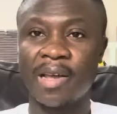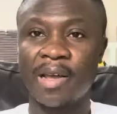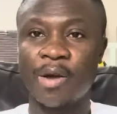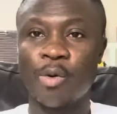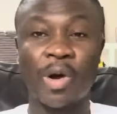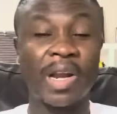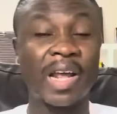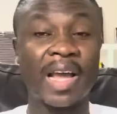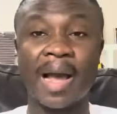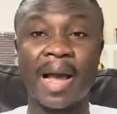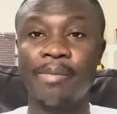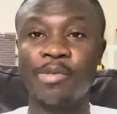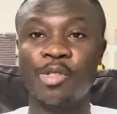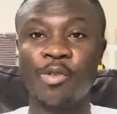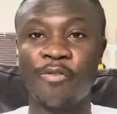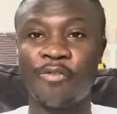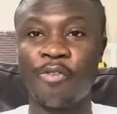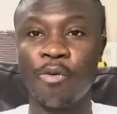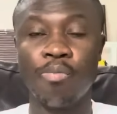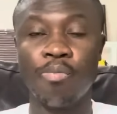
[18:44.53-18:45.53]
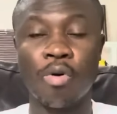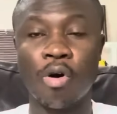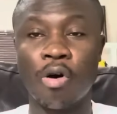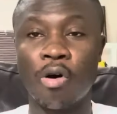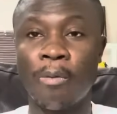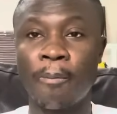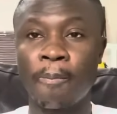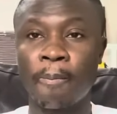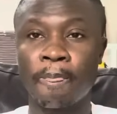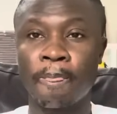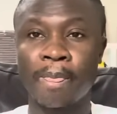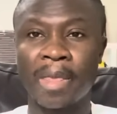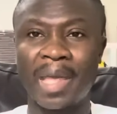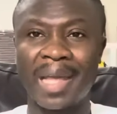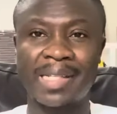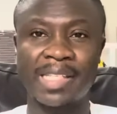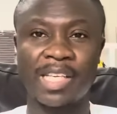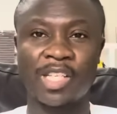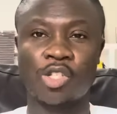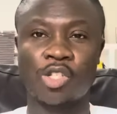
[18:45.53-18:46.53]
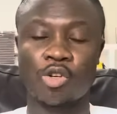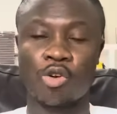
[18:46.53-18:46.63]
when it comes to football, it is